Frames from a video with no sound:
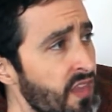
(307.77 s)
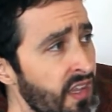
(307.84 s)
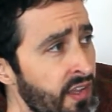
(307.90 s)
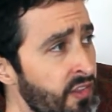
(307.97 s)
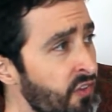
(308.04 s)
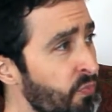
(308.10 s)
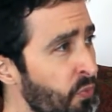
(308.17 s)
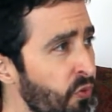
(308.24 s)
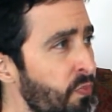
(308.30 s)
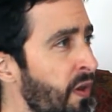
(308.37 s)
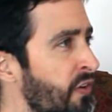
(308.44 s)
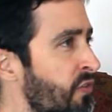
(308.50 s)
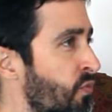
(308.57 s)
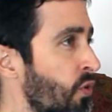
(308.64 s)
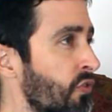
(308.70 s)
And this
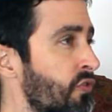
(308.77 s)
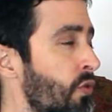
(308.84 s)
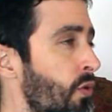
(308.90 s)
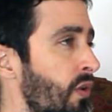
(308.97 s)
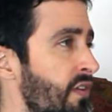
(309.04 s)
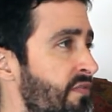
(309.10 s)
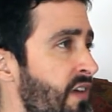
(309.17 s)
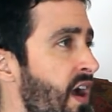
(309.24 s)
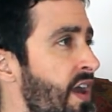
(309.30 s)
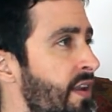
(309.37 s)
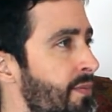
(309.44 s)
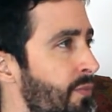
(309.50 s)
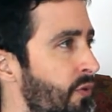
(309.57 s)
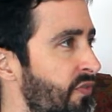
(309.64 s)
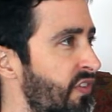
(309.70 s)
perspective works totally fine
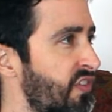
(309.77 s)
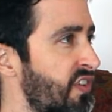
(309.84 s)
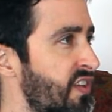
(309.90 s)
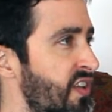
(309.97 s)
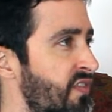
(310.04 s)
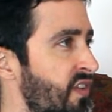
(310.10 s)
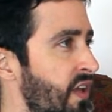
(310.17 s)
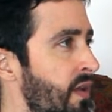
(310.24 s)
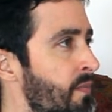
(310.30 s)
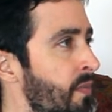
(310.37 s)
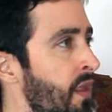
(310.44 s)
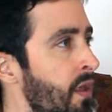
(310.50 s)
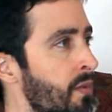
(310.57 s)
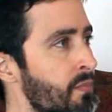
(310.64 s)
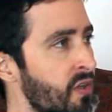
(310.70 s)
in movies and TV,
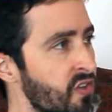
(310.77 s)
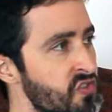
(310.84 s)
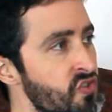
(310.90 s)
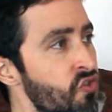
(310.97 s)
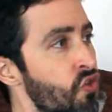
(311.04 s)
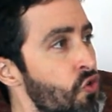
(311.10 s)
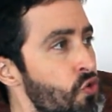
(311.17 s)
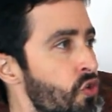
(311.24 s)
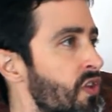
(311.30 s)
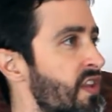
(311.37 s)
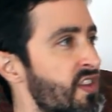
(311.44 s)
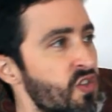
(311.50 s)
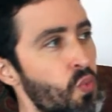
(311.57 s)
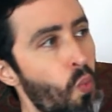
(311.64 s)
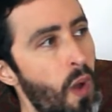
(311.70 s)
because there's usually
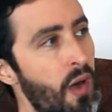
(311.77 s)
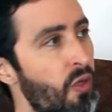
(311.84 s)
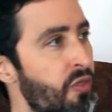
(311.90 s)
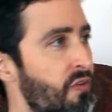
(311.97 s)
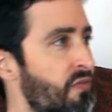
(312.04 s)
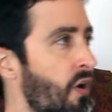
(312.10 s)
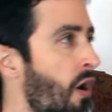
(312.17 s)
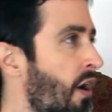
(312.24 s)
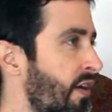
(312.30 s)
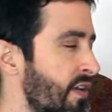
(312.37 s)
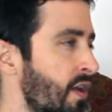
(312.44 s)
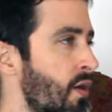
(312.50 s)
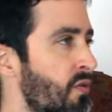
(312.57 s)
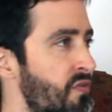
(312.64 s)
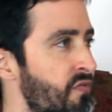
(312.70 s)
this wealth of
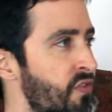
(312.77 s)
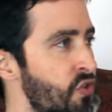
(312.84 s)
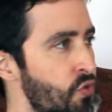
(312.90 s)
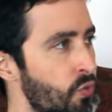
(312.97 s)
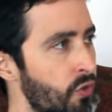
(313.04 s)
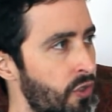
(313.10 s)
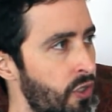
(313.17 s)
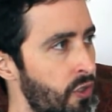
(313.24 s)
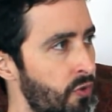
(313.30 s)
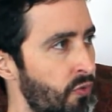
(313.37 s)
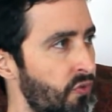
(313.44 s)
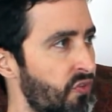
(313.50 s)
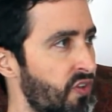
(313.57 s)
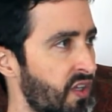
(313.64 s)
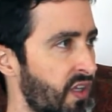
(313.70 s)
audio and visual
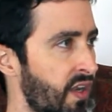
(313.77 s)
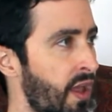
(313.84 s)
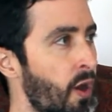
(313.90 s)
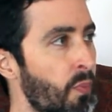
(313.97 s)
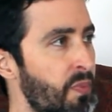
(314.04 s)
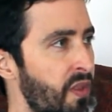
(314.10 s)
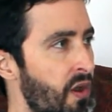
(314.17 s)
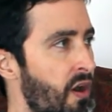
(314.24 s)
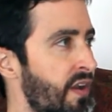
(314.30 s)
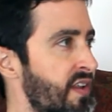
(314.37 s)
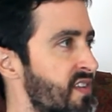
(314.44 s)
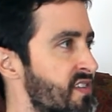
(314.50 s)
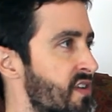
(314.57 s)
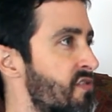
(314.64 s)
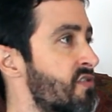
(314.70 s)
cues that can help the
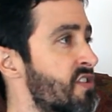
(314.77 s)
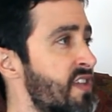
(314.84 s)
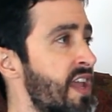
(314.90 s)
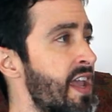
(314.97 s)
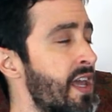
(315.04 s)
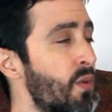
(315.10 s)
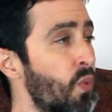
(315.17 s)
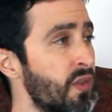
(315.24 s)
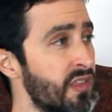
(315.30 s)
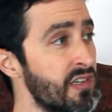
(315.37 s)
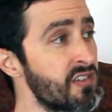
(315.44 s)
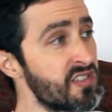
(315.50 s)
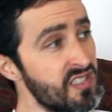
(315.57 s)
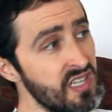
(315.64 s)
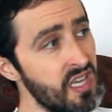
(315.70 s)
audience understand what
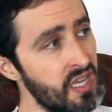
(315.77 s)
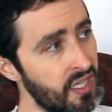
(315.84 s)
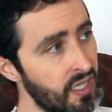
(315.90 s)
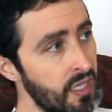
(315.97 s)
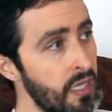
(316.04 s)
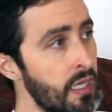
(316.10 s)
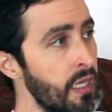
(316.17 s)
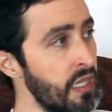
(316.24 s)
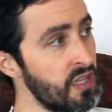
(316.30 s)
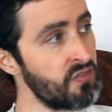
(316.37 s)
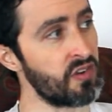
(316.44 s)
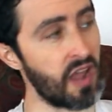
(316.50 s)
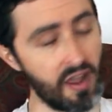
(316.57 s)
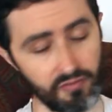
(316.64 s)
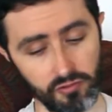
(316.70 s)
they're seeing,
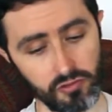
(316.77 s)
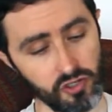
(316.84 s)
even after a